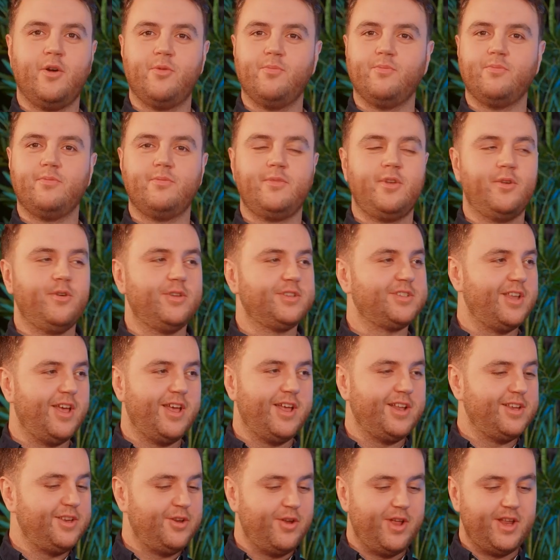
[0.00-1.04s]
nope, no, it's
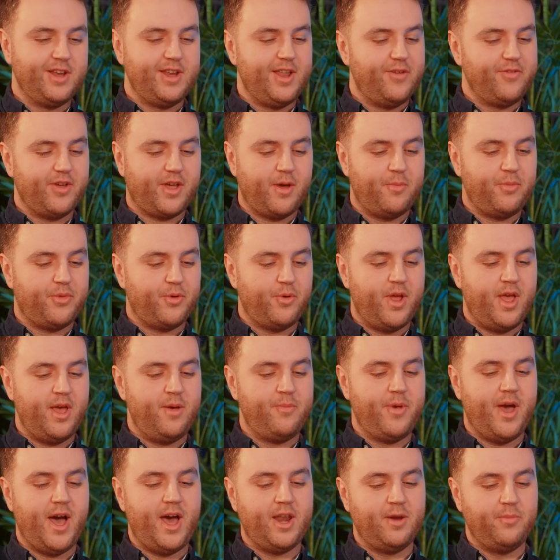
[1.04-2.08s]
it never come through
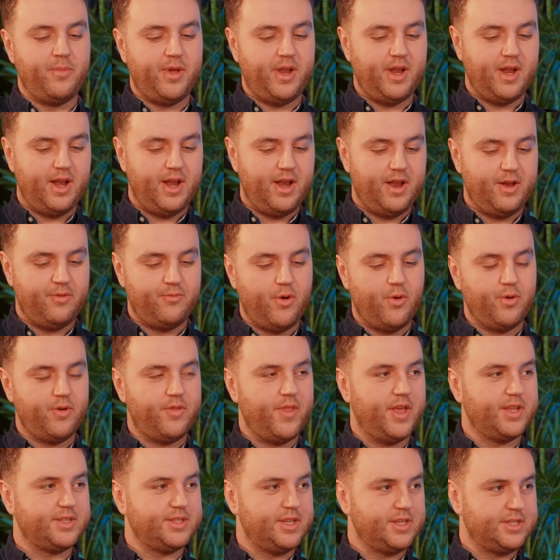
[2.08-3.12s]
him. It hadn't been enrolled in
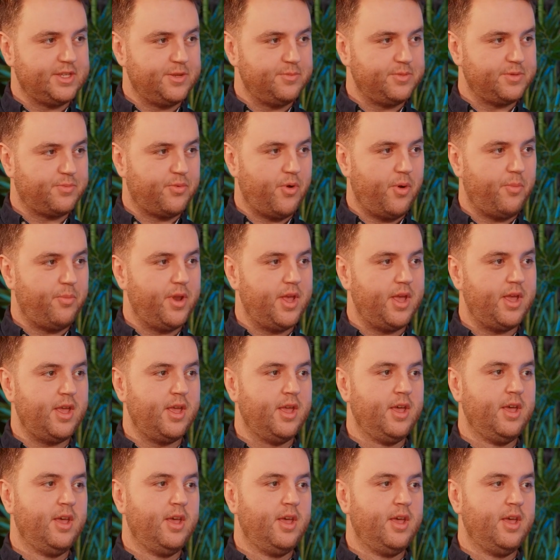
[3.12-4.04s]
their systems properly.